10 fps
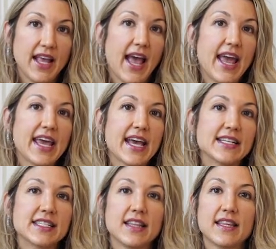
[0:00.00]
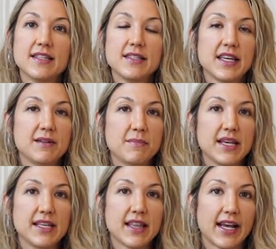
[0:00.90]
And this can
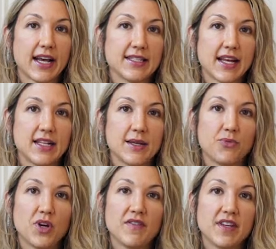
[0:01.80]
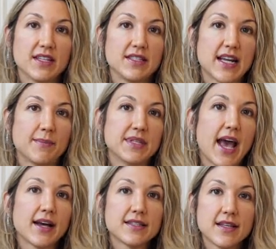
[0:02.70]
mean, like I said in the previous steps,
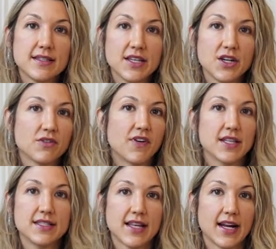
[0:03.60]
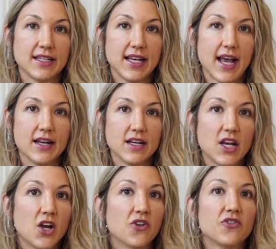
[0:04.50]
accessing your fun side again.
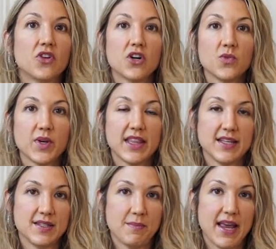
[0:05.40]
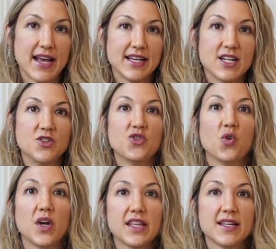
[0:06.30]
Flirt with this man,
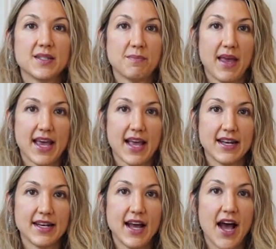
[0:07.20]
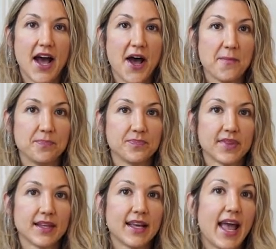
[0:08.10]
enjoy this man,
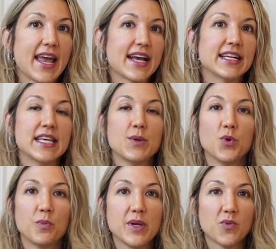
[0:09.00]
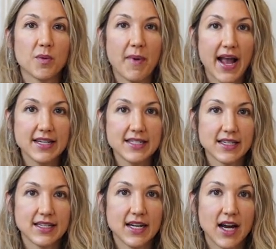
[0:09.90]
and he will be
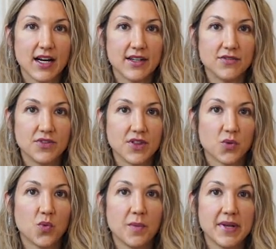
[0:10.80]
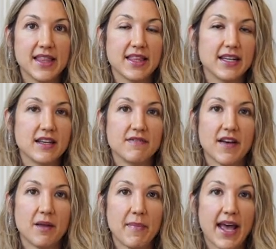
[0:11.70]
reminded of the woman that he
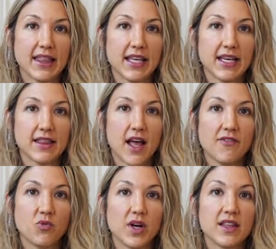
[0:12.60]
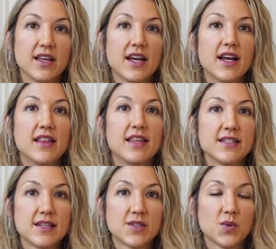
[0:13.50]
fell madly in love with.
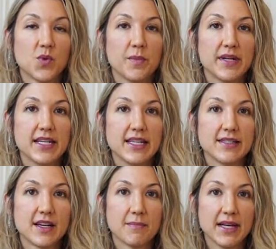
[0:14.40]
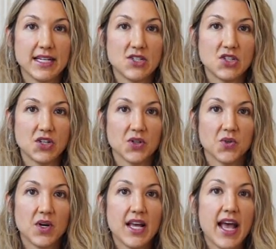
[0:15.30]
This is the woman he's committed
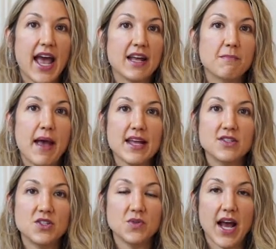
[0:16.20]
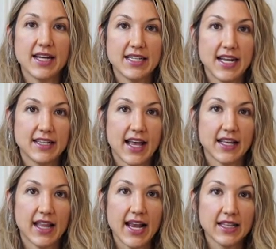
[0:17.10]
to. And men do not take
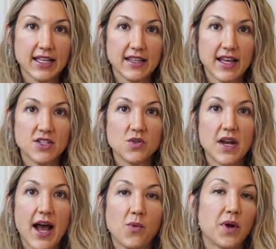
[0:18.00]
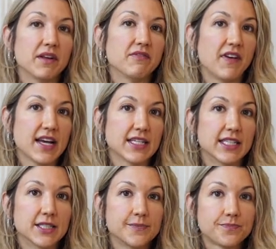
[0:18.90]
that lightly. They do not want to
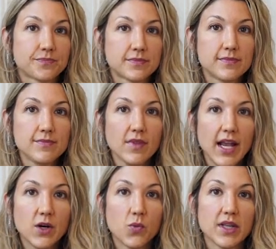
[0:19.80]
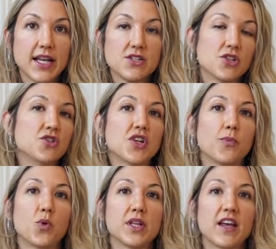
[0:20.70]
fail in a
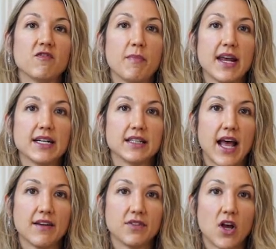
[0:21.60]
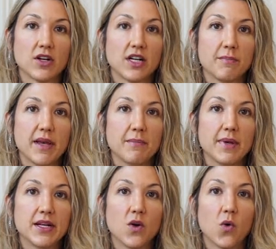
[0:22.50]
relationship where they've made a lifelong
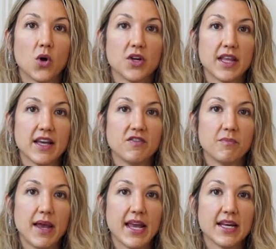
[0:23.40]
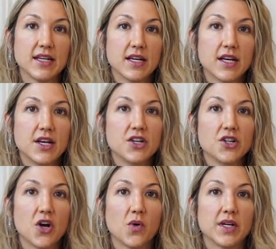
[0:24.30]
commitment, or they've made,
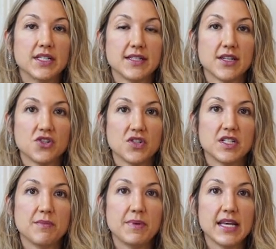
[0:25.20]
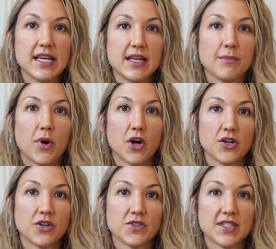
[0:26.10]
a decision to be partners.